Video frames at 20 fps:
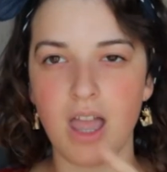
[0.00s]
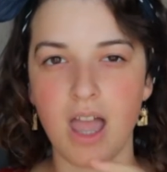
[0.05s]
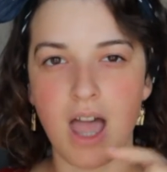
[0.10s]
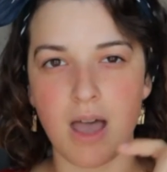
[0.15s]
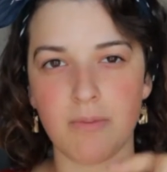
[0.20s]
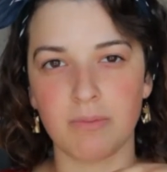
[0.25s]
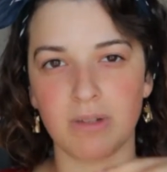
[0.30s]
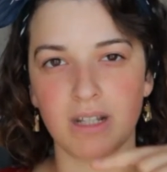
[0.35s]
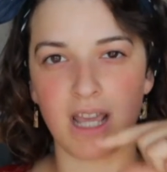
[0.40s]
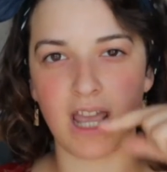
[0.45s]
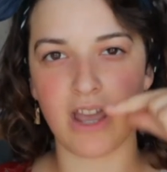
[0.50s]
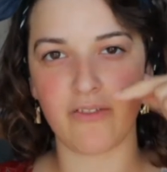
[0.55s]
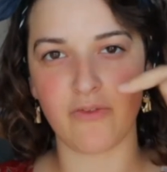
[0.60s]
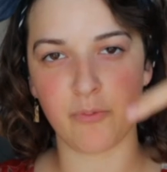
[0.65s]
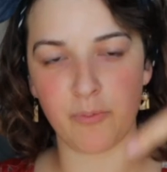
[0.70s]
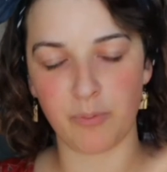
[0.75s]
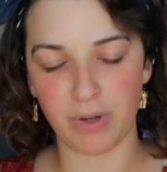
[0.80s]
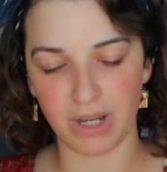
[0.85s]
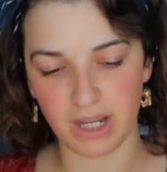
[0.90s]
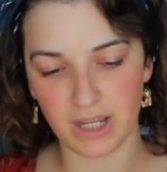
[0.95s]
I'm going to have
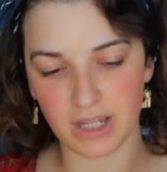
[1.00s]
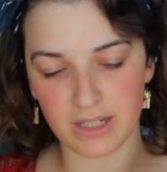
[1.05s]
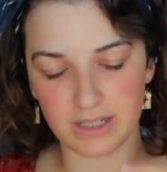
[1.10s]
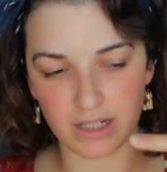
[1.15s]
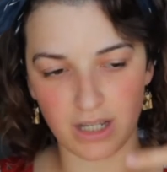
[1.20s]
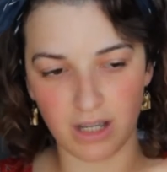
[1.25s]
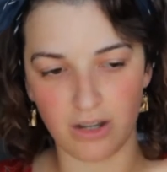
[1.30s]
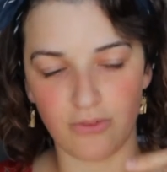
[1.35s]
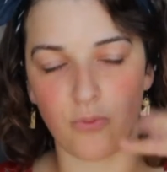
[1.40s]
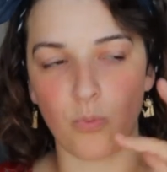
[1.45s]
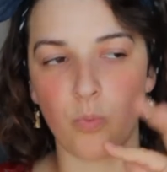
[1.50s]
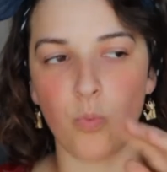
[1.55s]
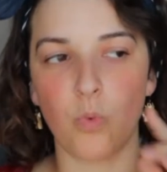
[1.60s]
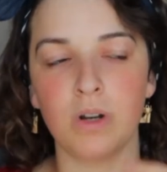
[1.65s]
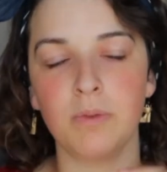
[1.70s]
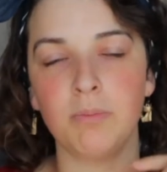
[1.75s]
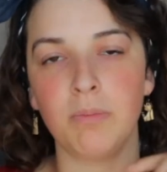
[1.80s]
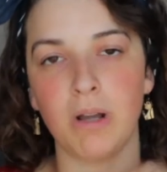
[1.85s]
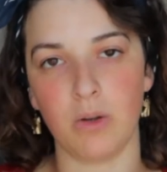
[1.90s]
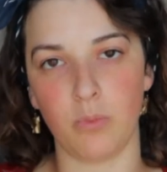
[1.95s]
a band of
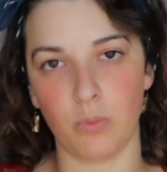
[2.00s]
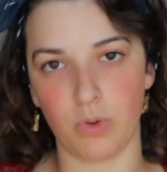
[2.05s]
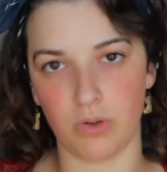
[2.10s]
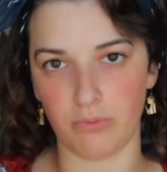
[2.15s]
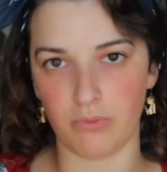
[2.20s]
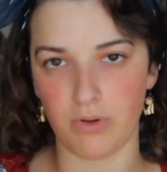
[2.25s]
1x1